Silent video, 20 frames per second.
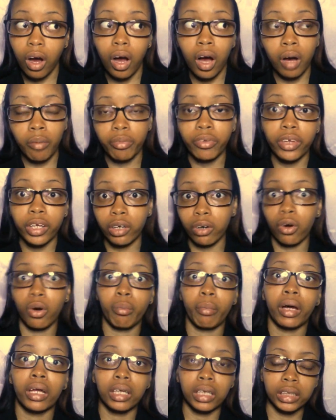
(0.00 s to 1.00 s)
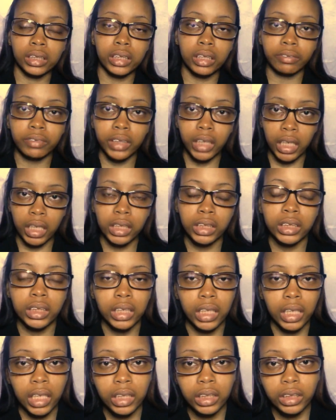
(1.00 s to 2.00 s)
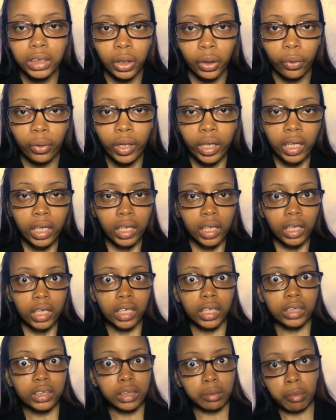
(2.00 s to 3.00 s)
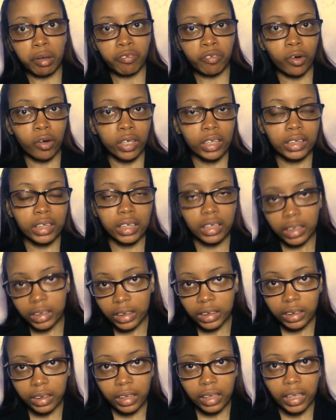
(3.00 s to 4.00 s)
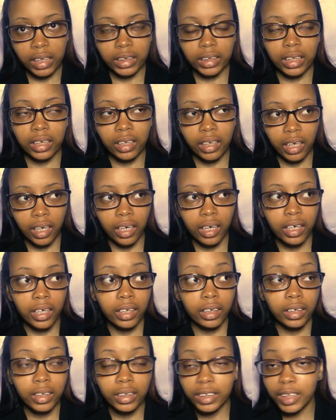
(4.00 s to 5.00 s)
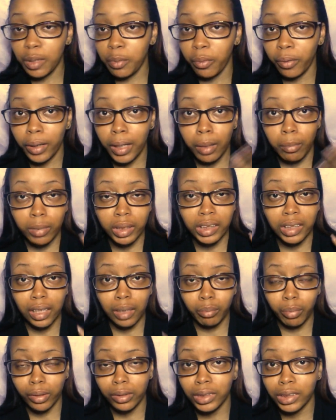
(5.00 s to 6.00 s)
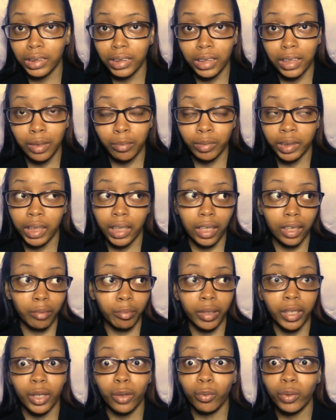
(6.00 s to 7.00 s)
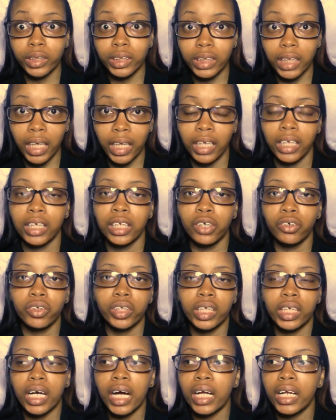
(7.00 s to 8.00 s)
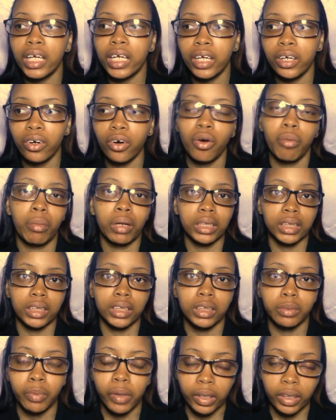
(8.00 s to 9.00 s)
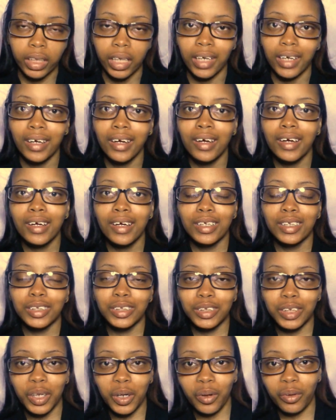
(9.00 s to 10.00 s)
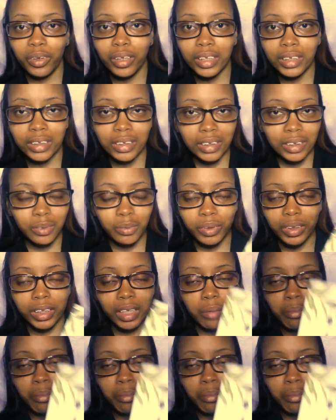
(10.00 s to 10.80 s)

up there on my list of studies to get. So he took my phone, he said, this is it. I said, yeah. He looked it up on Amazon, purchased it, and was like, it'll be here Wednesday. And it literally got here on my son's birthday. So this was